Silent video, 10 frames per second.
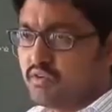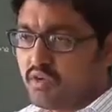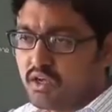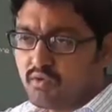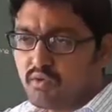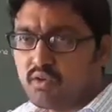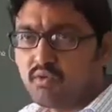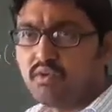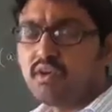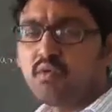Okay,
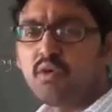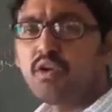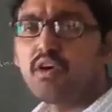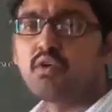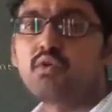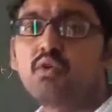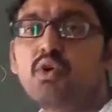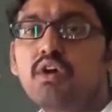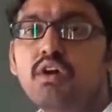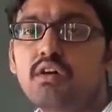one or two
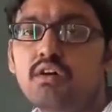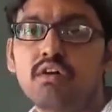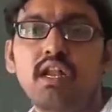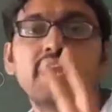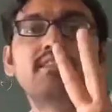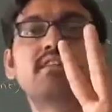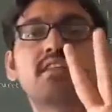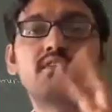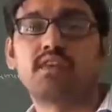lines irtave